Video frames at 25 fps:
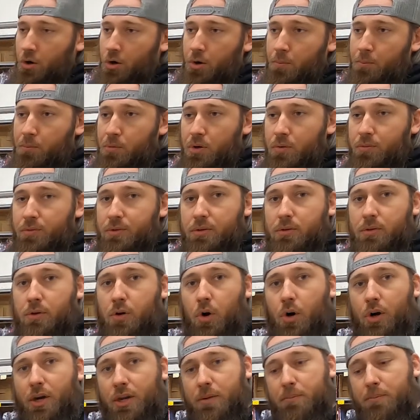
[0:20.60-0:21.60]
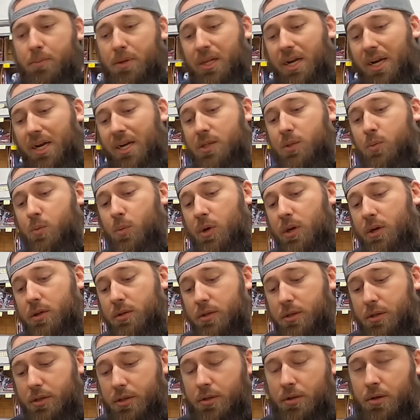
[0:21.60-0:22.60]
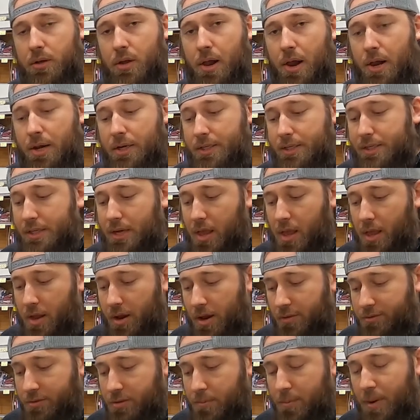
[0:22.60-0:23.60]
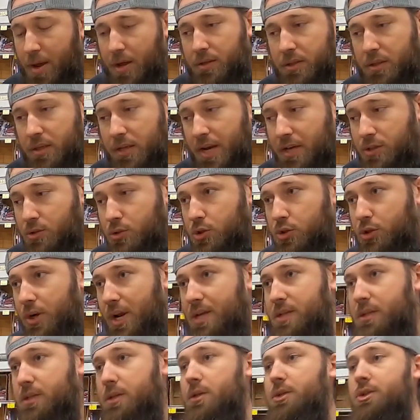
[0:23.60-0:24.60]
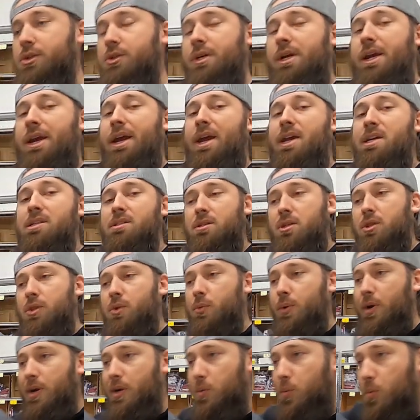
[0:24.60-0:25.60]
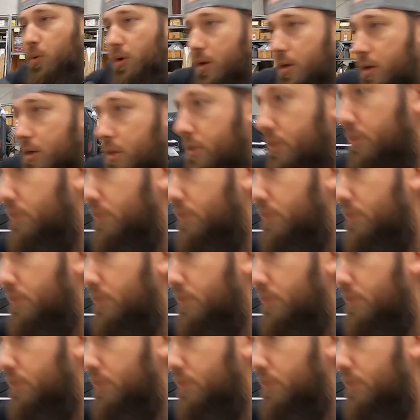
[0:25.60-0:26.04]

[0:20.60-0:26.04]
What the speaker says: removed the Guardian plate as well too. I have to mount the actual transducer. He has the 3-in-1